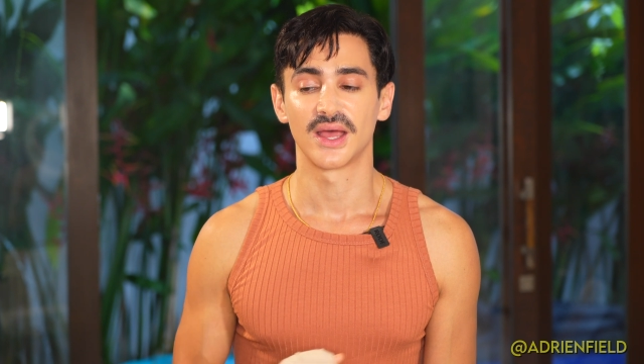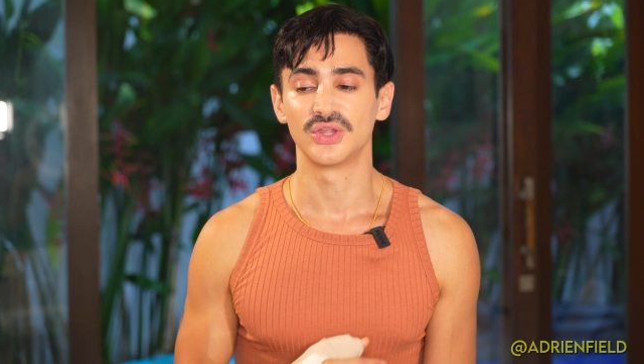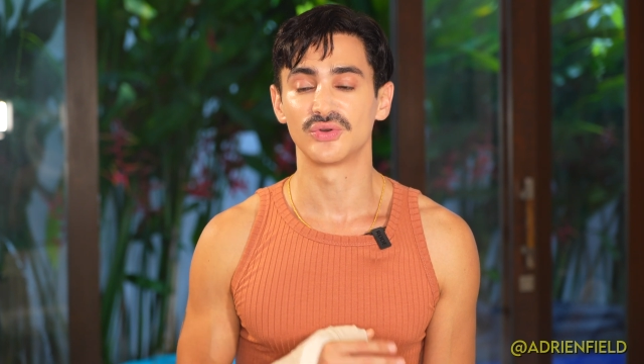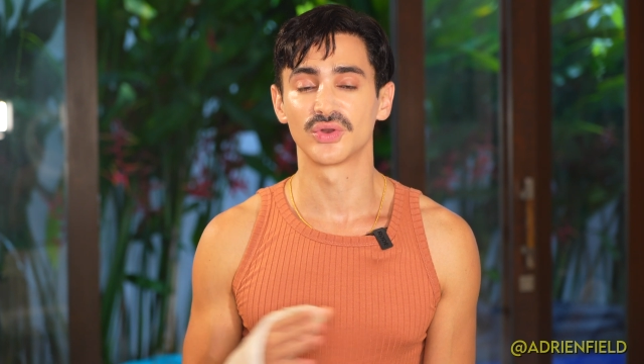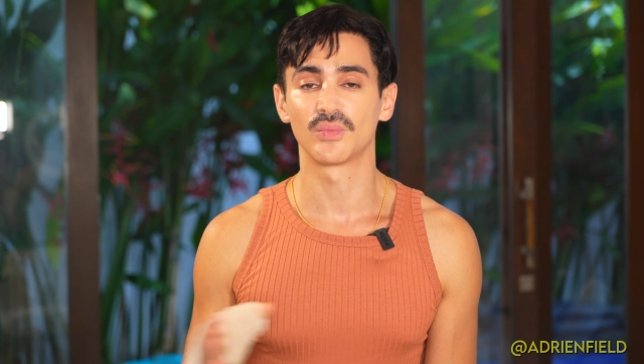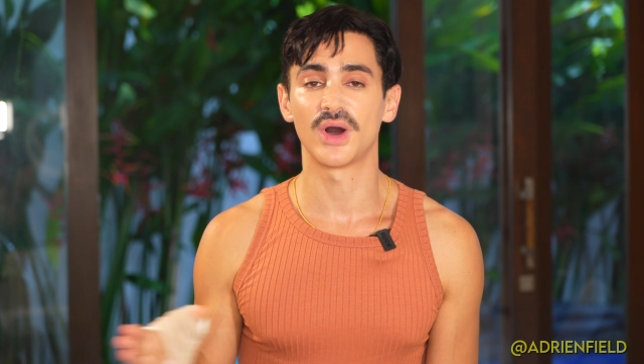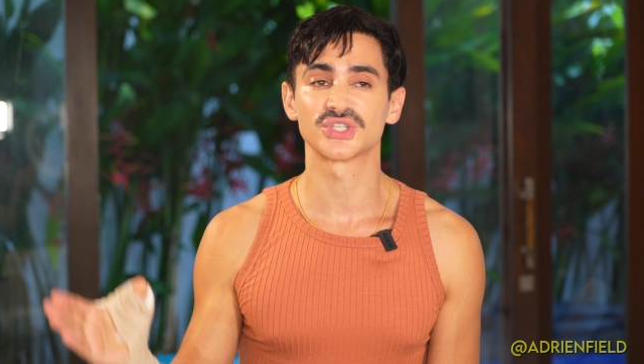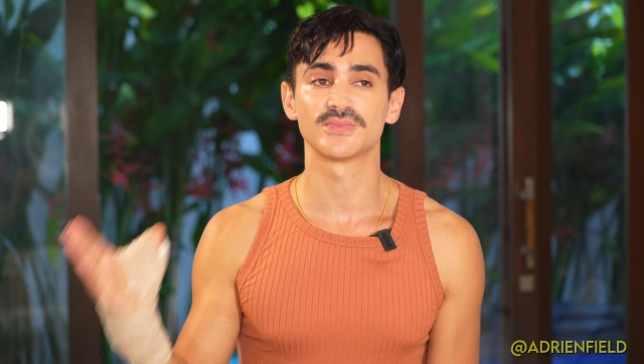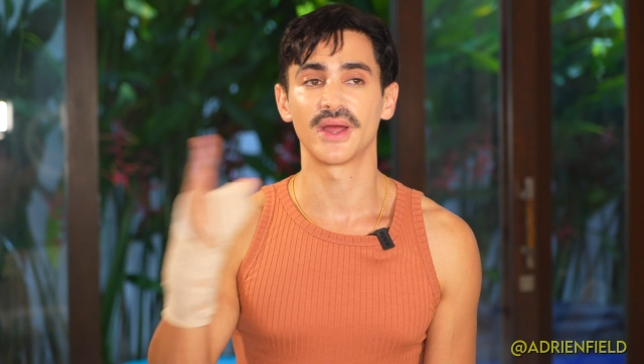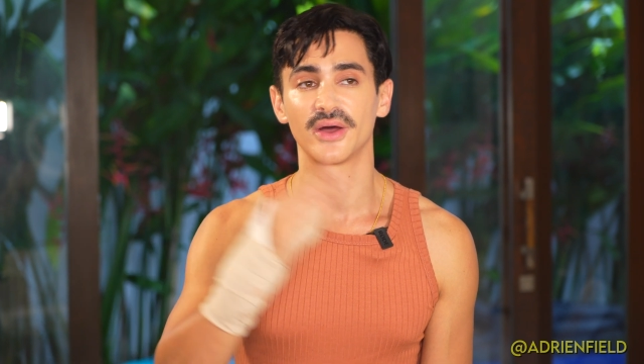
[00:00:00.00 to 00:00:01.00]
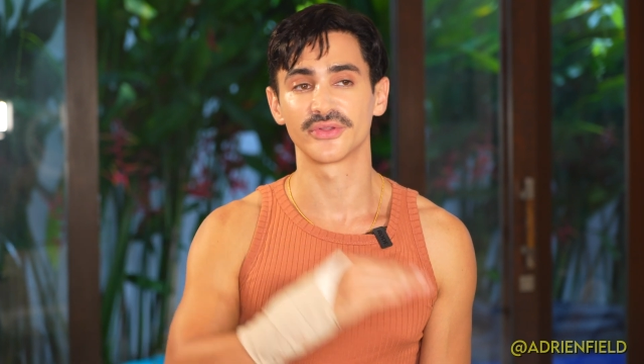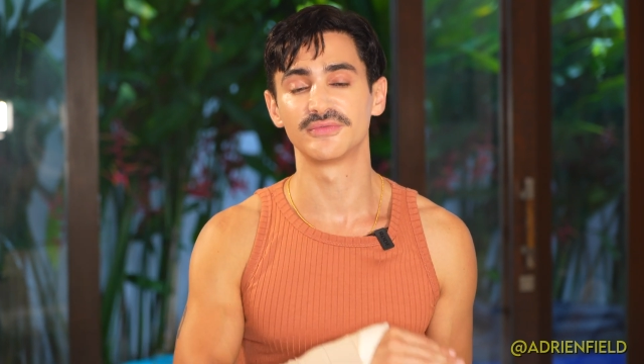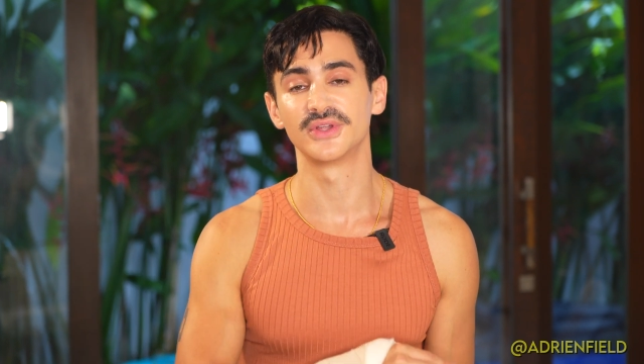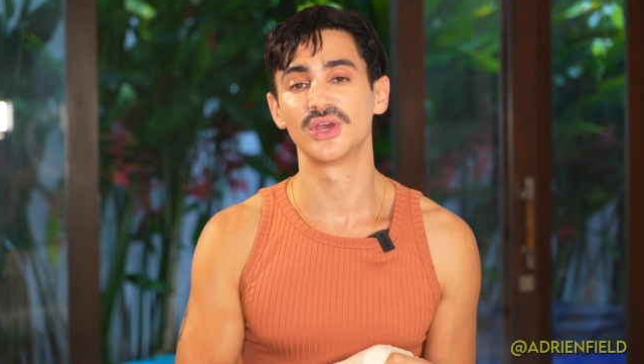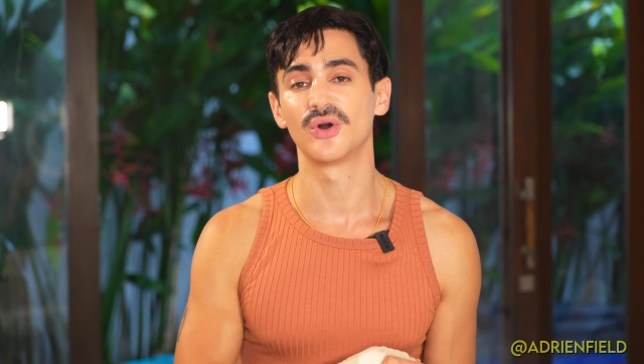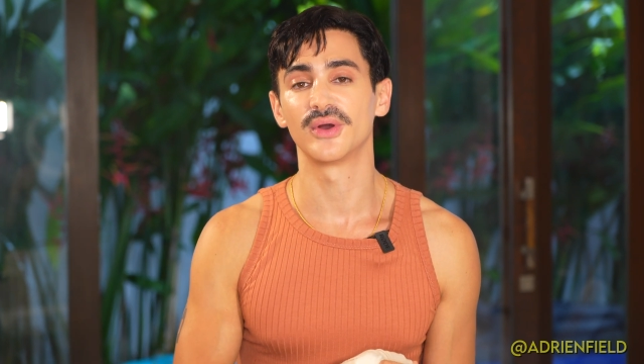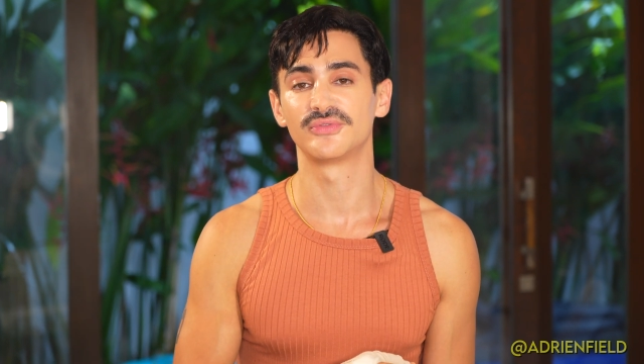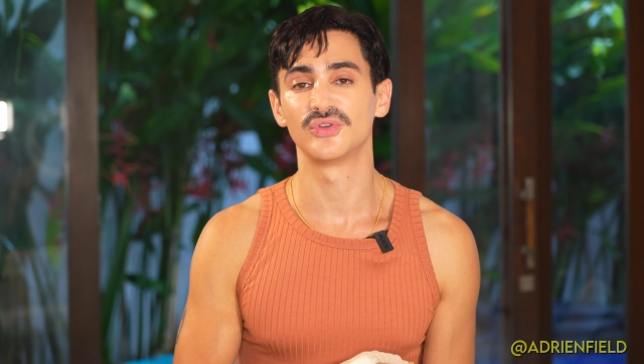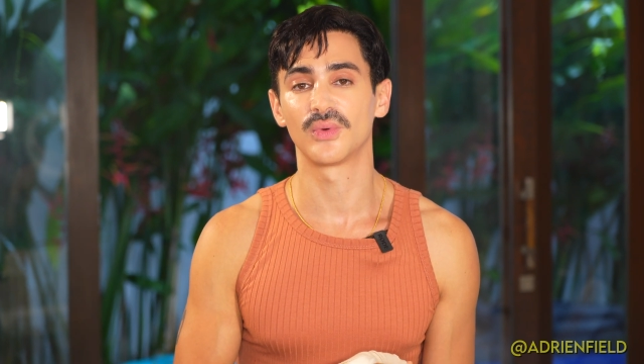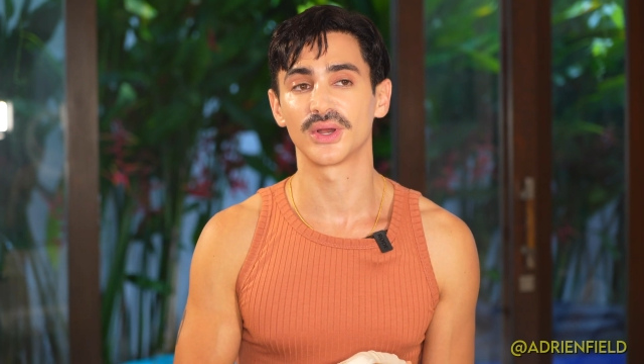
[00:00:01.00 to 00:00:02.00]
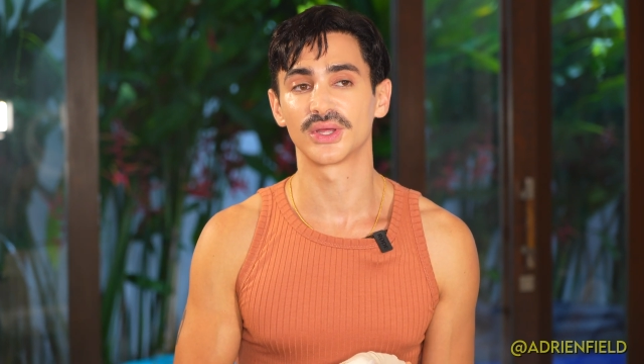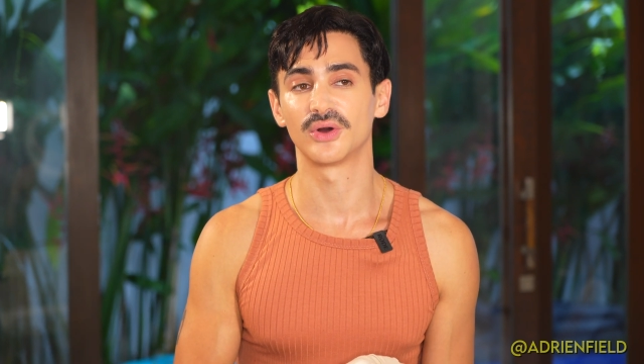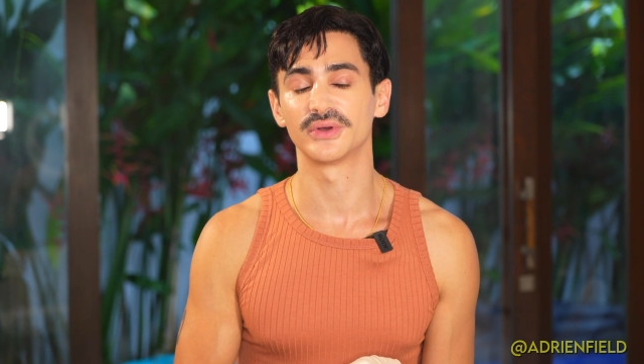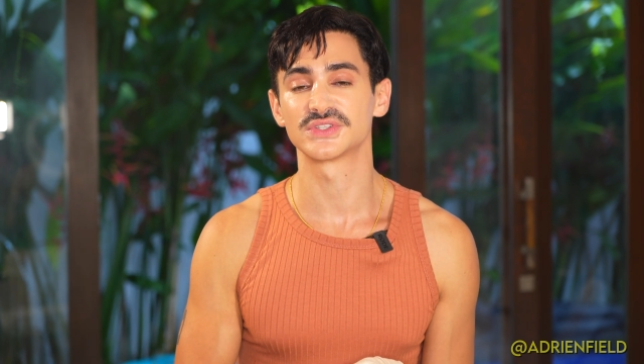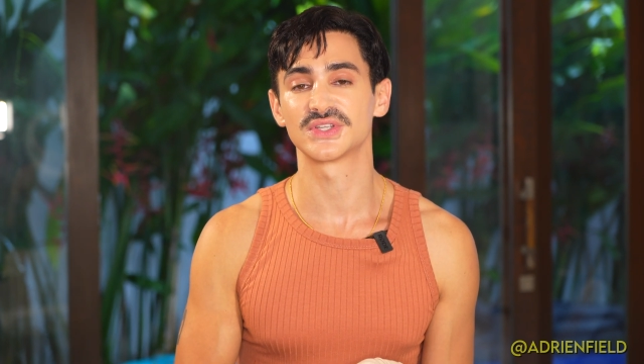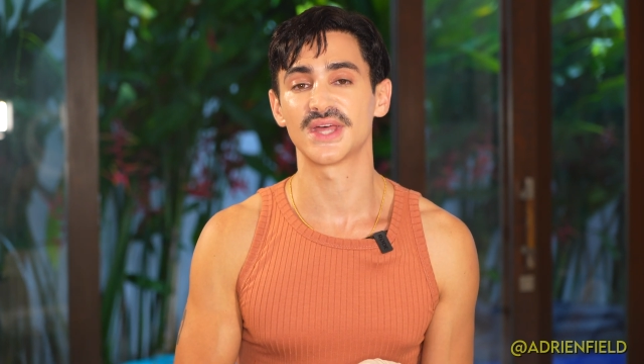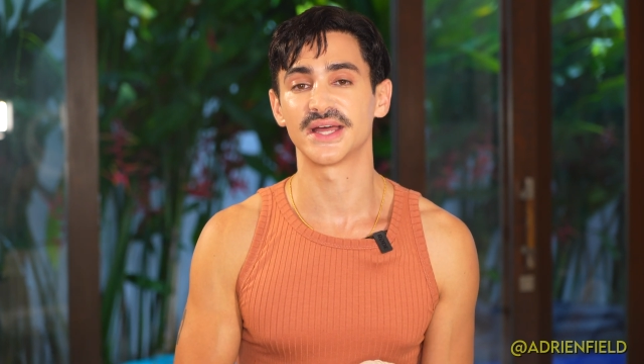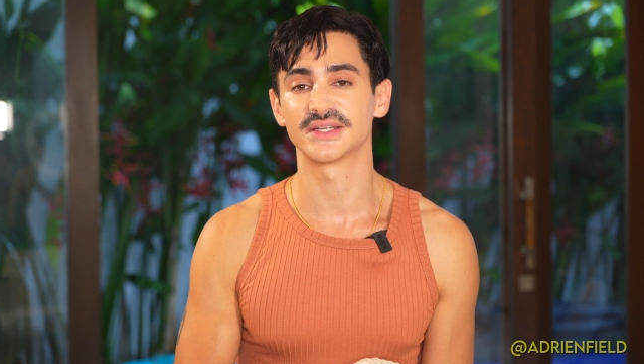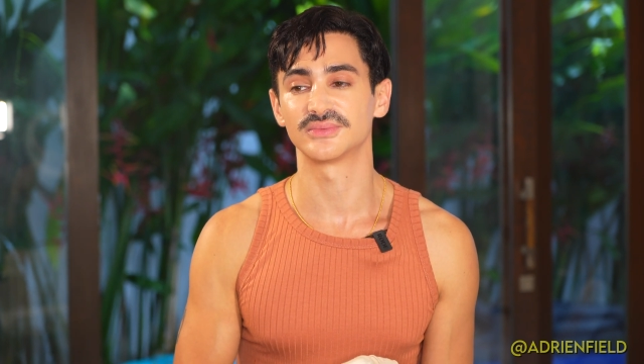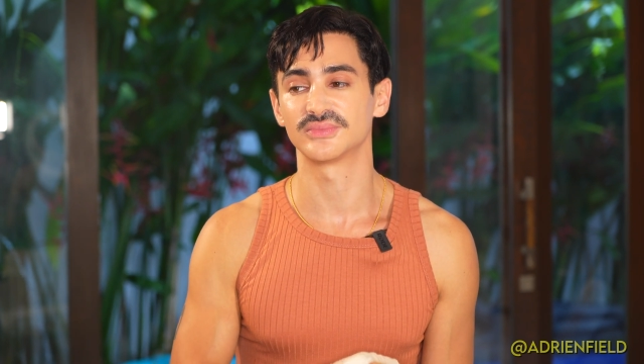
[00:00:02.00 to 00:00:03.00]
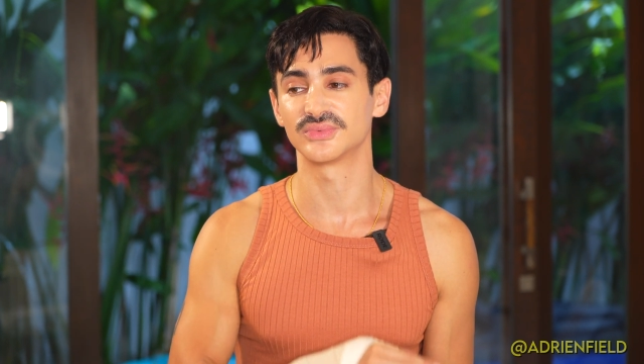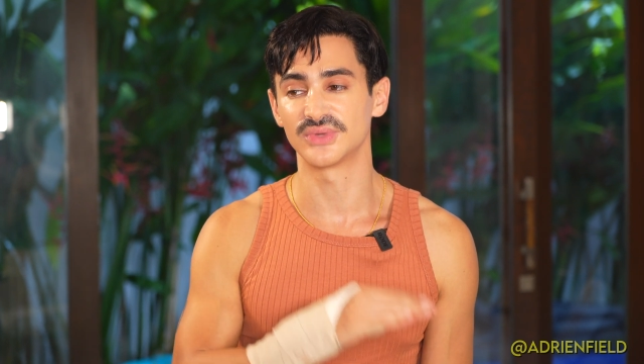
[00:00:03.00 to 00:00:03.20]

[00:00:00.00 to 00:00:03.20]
You can watch my other video if you want to go into that